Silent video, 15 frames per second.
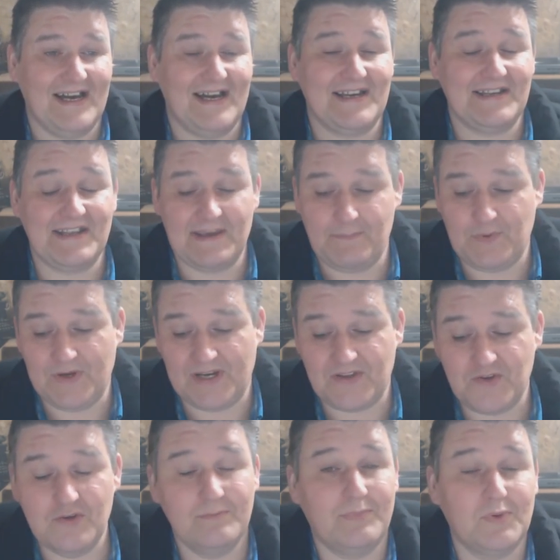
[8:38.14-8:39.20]
and he put
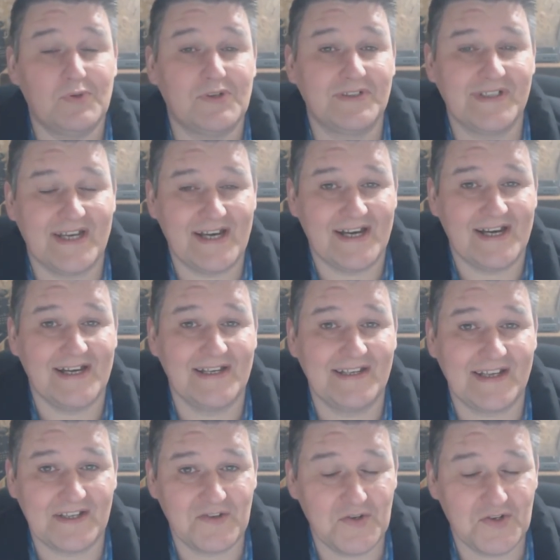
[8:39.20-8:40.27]
a new board
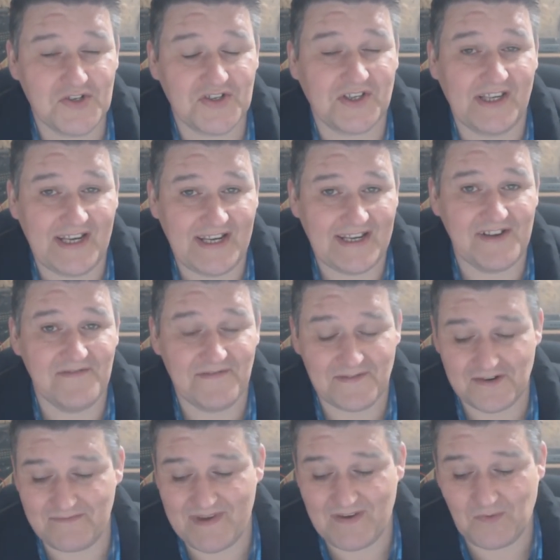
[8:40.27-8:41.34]
and a new screen in
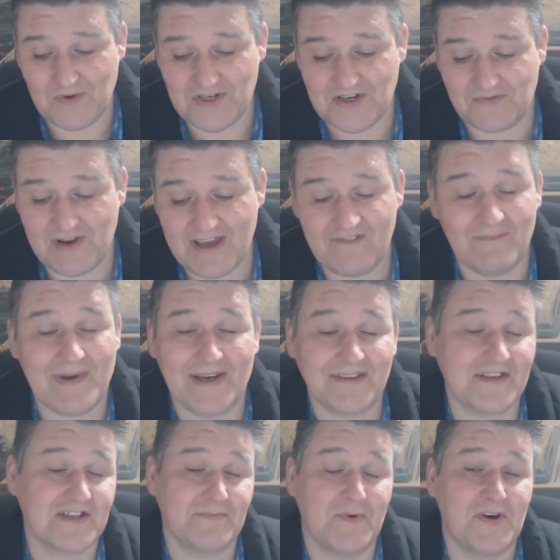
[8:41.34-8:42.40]
for me, which arrived
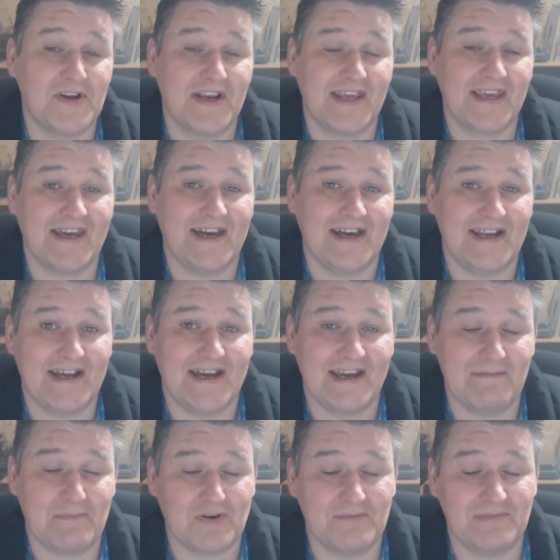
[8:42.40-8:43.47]
back this morning and
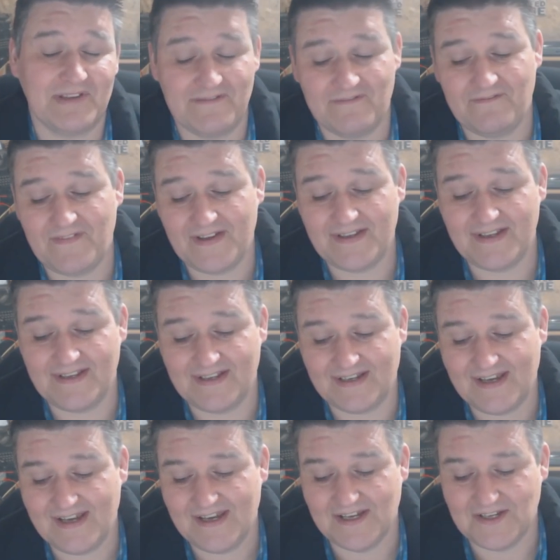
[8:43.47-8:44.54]
I promptly
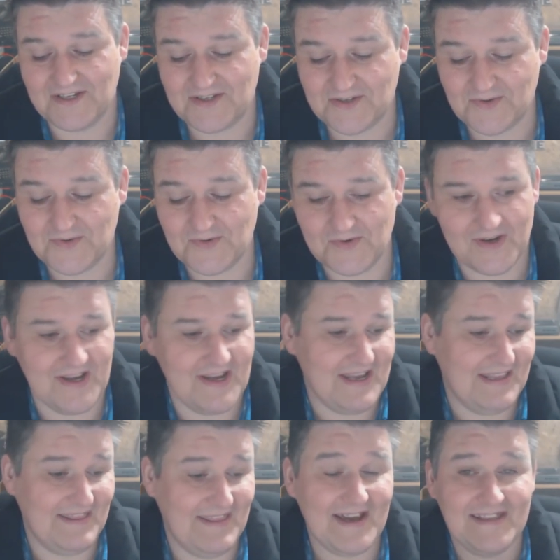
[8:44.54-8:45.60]
fitted. So
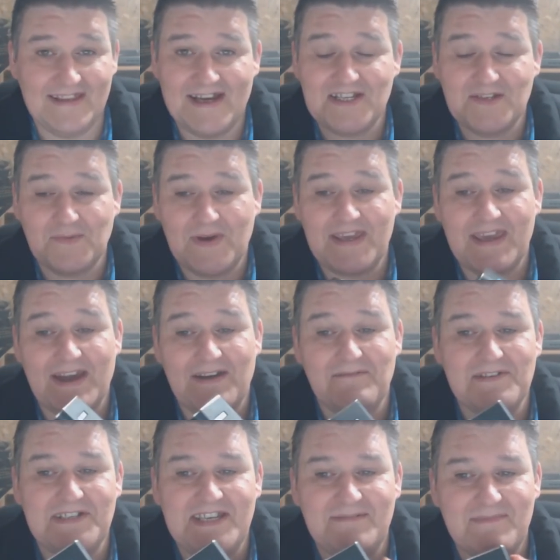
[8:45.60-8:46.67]
that's why you
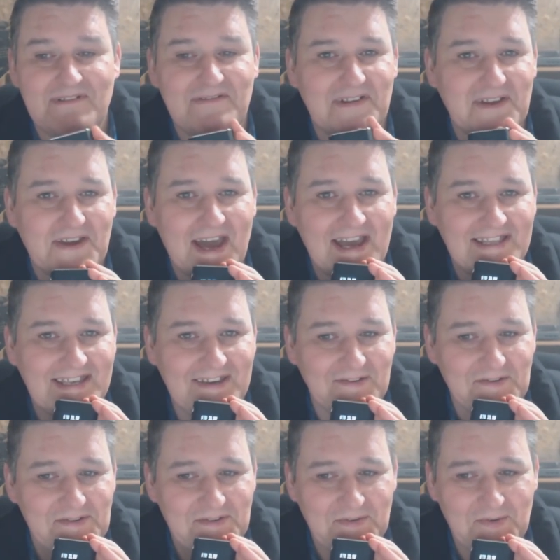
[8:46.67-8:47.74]
haven't seen my
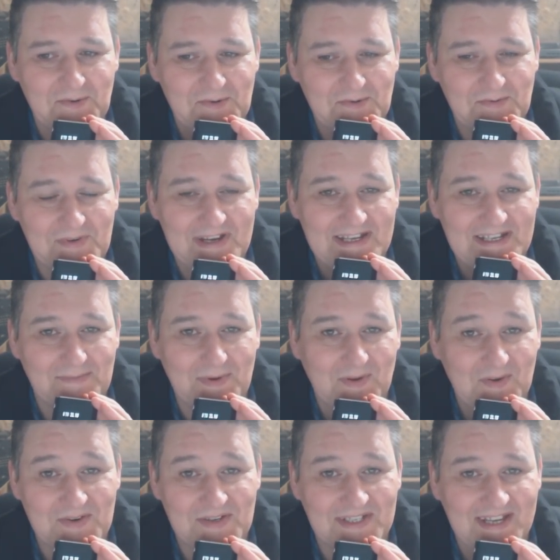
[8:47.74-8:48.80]
Fogatti on the go, is
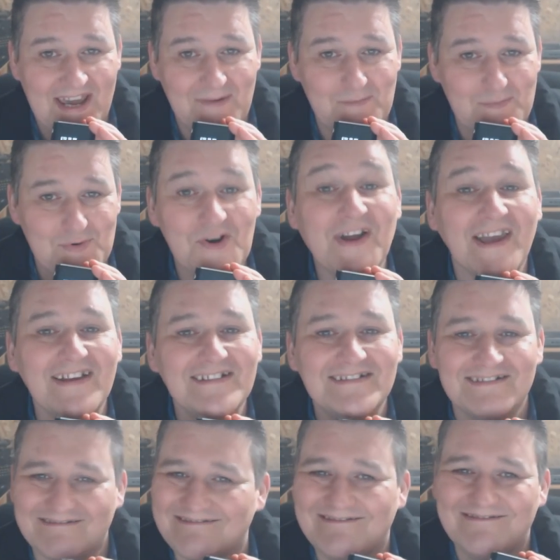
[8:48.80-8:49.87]
because I broke it.
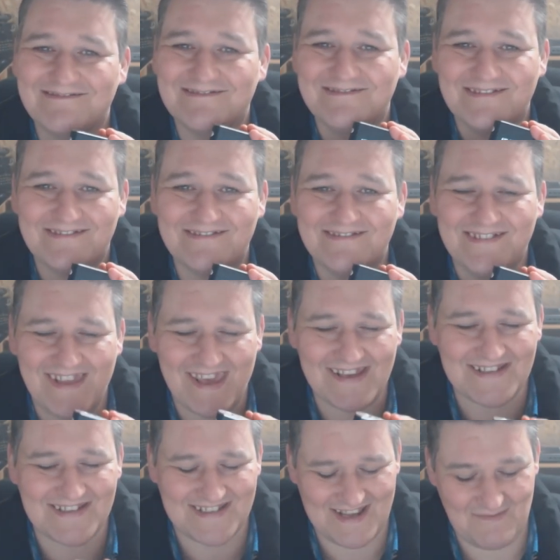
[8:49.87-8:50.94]

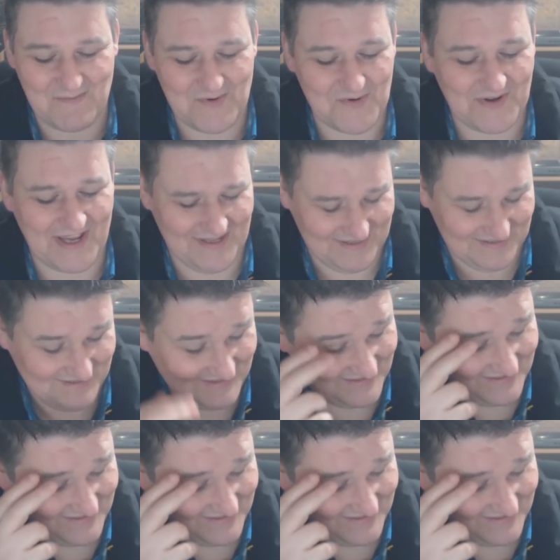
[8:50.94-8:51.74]
Yes, I broke it.